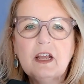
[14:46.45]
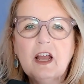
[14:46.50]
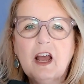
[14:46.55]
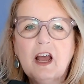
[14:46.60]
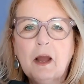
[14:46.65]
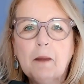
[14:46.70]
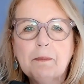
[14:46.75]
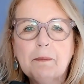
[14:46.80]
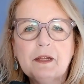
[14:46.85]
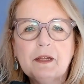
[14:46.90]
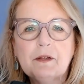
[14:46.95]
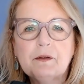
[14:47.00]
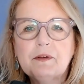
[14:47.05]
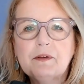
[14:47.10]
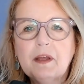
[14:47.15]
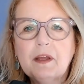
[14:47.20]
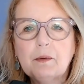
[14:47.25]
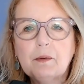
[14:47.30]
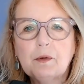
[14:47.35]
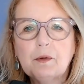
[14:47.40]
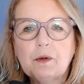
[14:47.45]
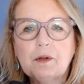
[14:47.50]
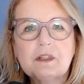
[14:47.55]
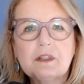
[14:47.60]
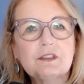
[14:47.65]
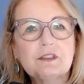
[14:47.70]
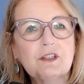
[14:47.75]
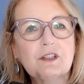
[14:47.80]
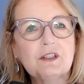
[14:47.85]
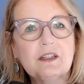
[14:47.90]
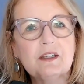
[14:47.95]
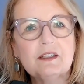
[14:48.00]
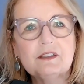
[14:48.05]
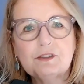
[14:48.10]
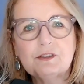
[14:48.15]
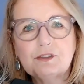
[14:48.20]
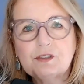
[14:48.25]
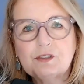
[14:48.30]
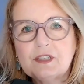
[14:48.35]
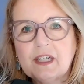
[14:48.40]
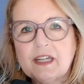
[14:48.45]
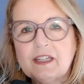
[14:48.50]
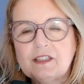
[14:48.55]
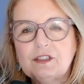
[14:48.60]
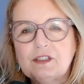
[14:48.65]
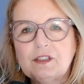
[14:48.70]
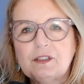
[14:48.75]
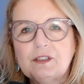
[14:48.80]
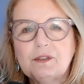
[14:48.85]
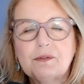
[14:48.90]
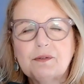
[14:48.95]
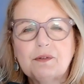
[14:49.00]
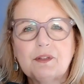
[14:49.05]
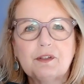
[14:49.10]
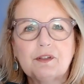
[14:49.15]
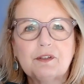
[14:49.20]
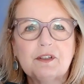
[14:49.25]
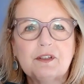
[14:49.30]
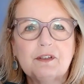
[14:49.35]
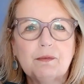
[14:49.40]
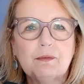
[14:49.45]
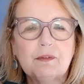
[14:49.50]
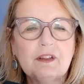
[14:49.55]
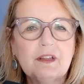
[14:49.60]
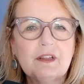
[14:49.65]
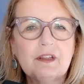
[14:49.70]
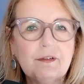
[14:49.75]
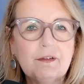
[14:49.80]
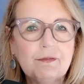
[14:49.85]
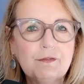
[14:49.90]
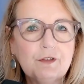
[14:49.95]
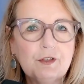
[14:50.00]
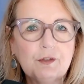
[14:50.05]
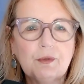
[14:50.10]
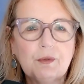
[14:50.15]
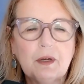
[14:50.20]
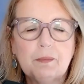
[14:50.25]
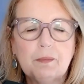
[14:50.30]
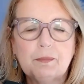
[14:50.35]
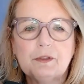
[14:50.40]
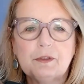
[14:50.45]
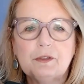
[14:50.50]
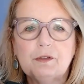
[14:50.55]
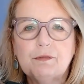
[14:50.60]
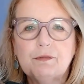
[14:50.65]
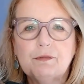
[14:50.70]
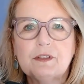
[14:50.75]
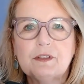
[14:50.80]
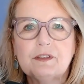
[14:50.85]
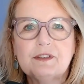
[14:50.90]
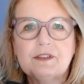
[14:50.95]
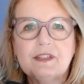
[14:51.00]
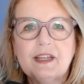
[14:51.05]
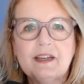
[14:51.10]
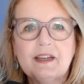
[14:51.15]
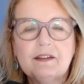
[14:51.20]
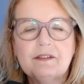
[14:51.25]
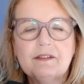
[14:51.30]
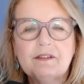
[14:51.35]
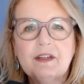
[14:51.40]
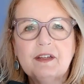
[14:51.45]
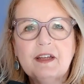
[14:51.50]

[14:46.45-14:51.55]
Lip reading: A peer network is going to understand you. They're going to lift you up when you feel down